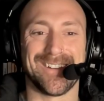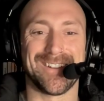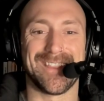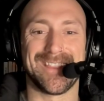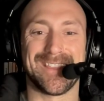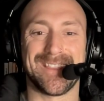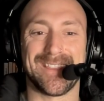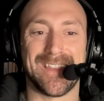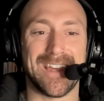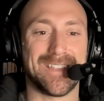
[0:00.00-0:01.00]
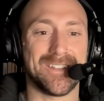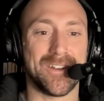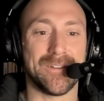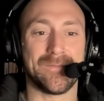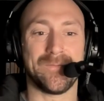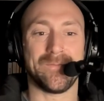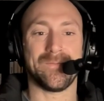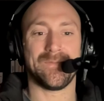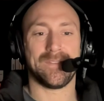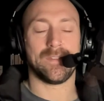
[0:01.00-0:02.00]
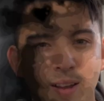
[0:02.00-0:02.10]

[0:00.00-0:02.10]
good. Thank you, Jon. See you next time. Bye.